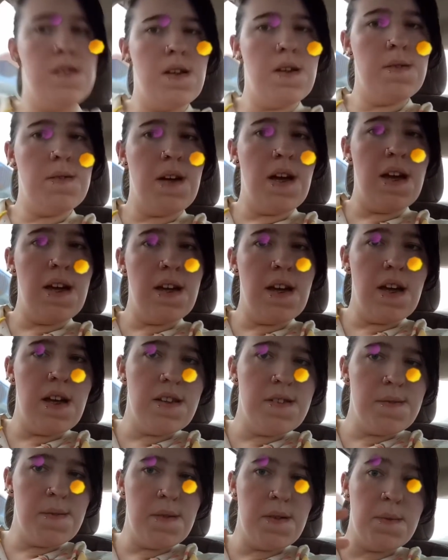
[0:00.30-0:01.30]
So hey
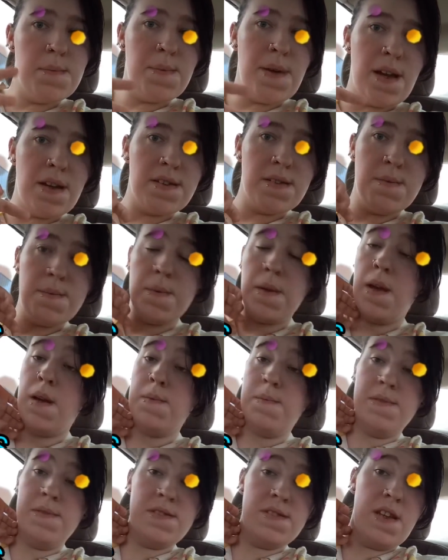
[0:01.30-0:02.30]
guys, welcome back to
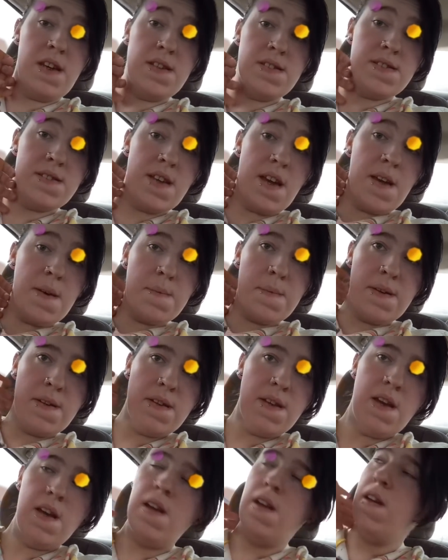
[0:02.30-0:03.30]
Vlogmas Day 7.